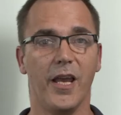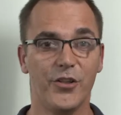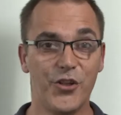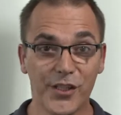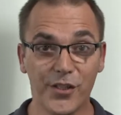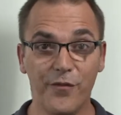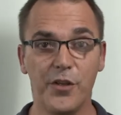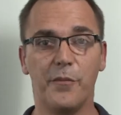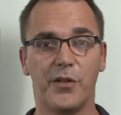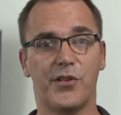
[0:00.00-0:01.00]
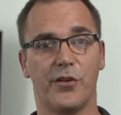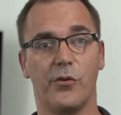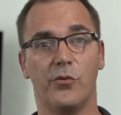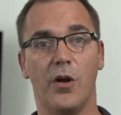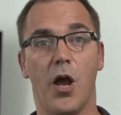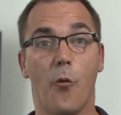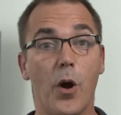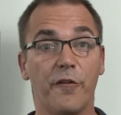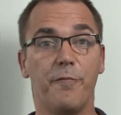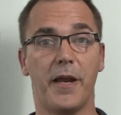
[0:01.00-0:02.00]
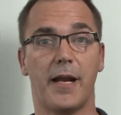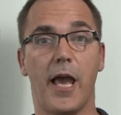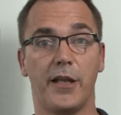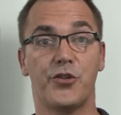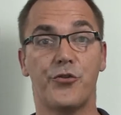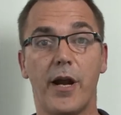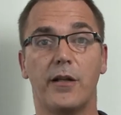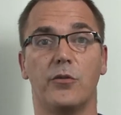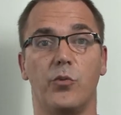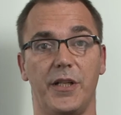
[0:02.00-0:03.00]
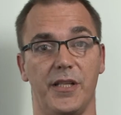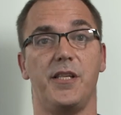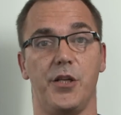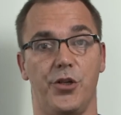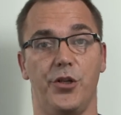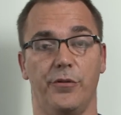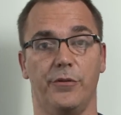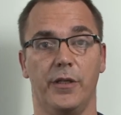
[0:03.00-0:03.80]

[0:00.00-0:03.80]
Just a few months ago, one of my clients struggled with this issue.